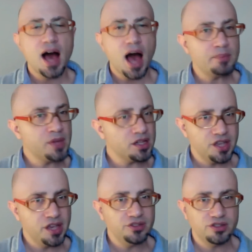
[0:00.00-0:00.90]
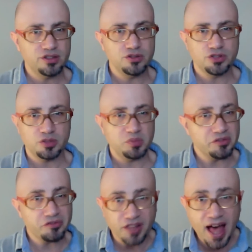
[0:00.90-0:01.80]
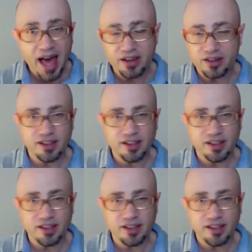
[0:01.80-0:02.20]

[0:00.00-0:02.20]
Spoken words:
I'm not saying you should be flat